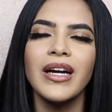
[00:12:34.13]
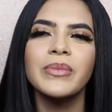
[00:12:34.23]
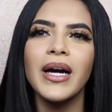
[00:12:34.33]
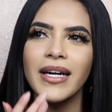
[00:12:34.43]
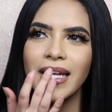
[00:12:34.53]

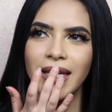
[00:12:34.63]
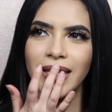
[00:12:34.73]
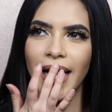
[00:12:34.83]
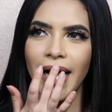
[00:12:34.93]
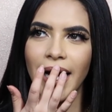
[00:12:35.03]
not creída
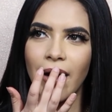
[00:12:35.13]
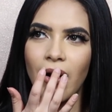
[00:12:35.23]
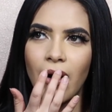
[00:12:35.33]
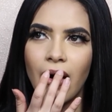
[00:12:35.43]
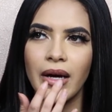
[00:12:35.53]
at
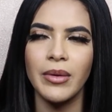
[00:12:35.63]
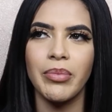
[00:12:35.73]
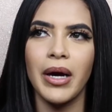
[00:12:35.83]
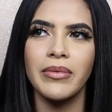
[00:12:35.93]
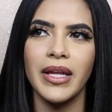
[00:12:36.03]
all in
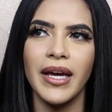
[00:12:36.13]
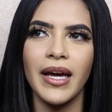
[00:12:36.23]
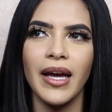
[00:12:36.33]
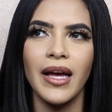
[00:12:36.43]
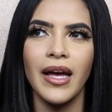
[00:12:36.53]

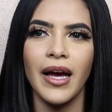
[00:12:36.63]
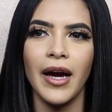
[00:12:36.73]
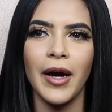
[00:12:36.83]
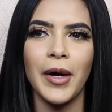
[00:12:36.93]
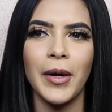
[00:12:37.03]
public.
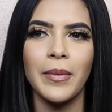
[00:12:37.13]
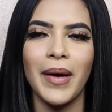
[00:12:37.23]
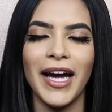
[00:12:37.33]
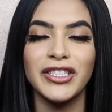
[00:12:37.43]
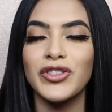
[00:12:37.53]

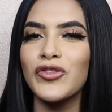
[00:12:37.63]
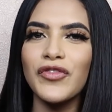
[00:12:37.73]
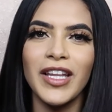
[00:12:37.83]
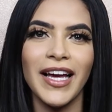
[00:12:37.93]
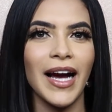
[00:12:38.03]
I do
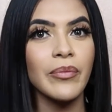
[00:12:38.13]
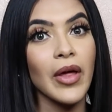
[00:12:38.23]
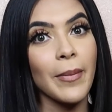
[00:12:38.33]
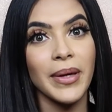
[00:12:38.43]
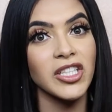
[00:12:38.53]
feel like I'm
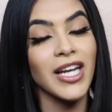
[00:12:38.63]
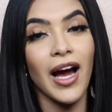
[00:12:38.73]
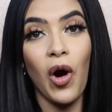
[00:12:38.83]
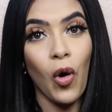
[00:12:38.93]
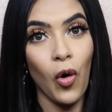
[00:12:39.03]
that bitch
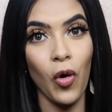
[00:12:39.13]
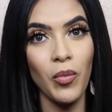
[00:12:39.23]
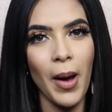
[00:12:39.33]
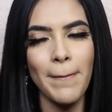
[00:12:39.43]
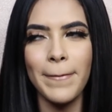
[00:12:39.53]
at
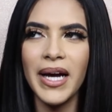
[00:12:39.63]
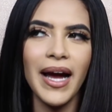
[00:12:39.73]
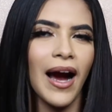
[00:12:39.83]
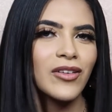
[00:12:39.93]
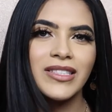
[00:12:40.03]
home, but
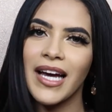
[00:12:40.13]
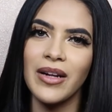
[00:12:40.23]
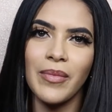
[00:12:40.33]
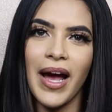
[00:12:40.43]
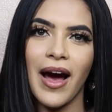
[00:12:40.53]
outside
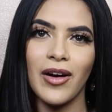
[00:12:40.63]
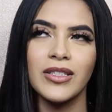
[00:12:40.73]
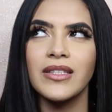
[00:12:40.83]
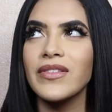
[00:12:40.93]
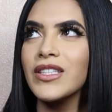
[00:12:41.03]
of my
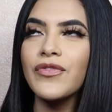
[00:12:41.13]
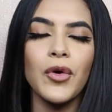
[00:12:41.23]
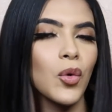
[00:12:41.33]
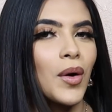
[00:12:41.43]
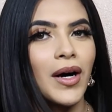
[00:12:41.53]
house, of these
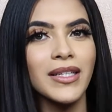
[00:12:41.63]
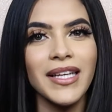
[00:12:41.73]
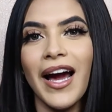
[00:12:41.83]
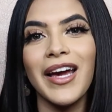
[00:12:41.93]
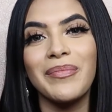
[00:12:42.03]
four walls,
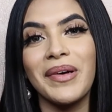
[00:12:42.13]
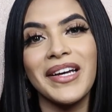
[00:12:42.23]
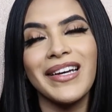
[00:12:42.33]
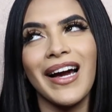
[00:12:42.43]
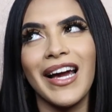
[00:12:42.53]
I
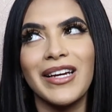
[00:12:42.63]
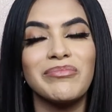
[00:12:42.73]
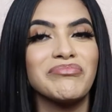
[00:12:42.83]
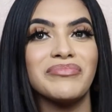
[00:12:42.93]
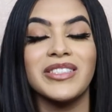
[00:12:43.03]

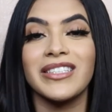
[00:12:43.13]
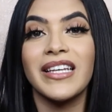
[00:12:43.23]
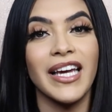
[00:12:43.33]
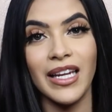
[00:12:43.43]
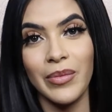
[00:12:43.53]
am just
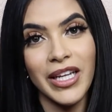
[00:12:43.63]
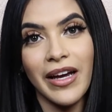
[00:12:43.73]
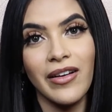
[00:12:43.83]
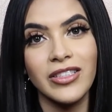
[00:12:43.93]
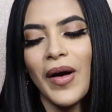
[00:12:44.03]
like anybody
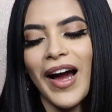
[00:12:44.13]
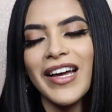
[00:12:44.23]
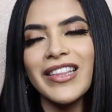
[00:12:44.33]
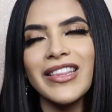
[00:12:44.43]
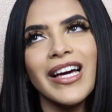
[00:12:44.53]
else.
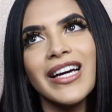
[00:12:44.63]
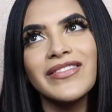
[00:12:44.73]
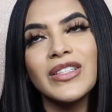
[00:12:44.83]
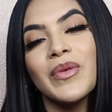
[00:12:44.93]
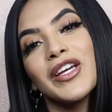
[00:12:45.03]
I
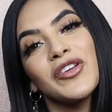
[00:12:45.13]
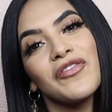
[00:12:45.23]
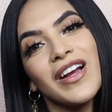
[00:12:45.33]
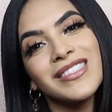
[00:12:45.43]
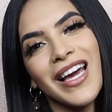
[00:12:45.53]
love to make new
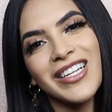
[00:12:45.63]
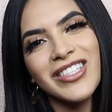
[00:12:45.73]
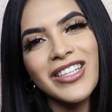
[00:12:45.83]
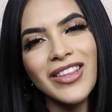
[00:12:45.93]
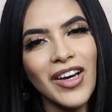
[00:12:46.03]
friends. I
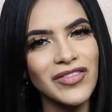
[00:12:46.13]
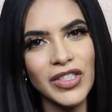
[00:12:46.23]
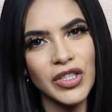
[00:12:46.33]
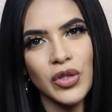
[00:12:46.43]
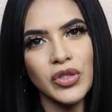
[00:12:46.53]
actually love to
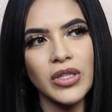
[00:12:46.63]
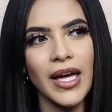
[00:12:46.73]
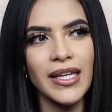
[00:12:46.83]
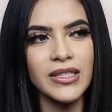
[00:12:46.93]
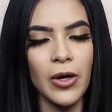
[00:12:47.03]

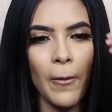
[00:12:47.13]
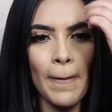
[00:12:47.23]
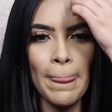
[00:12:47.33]
socialize. So